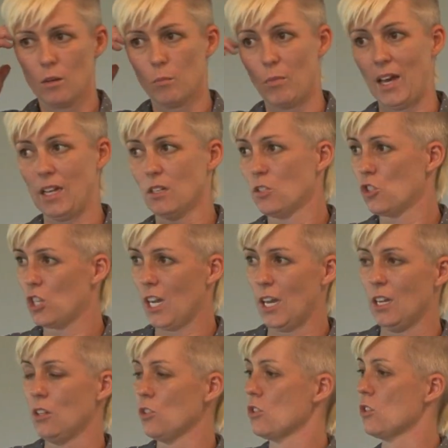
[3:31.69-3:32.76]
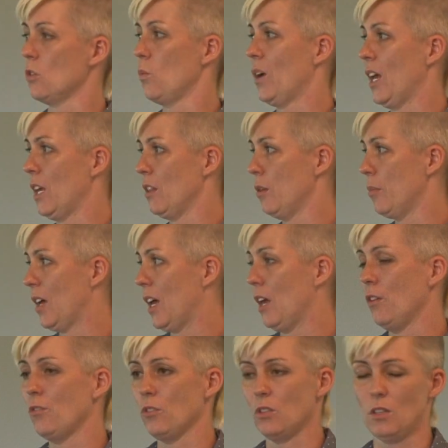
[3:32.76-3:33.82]
might change the way
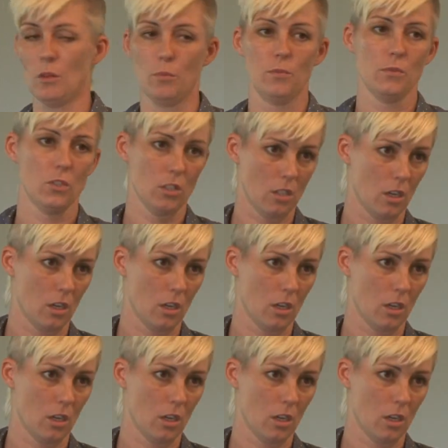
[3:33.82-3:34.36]
the